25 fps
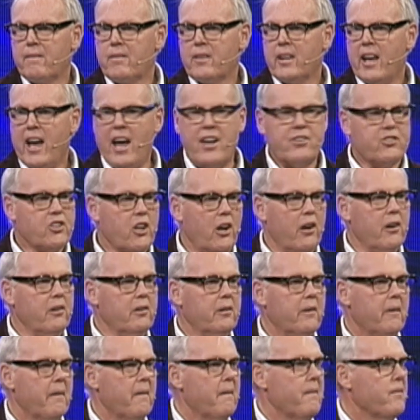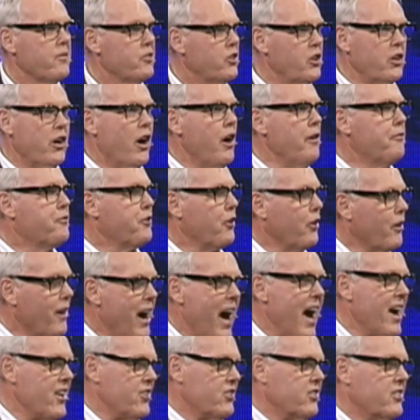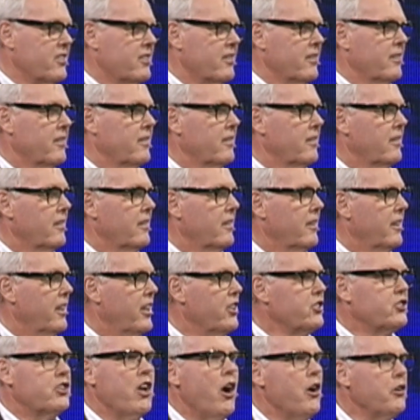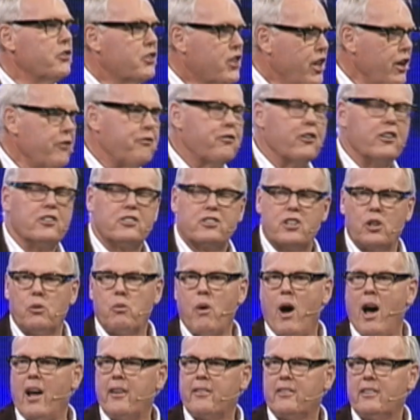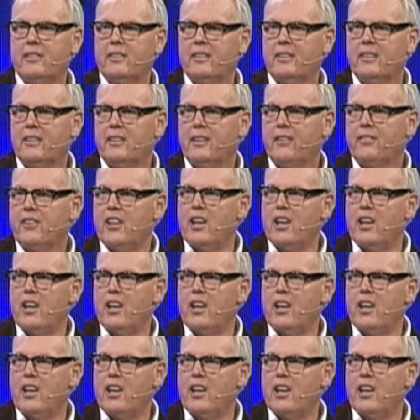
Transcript: And so, you know, for us, it's no different to what the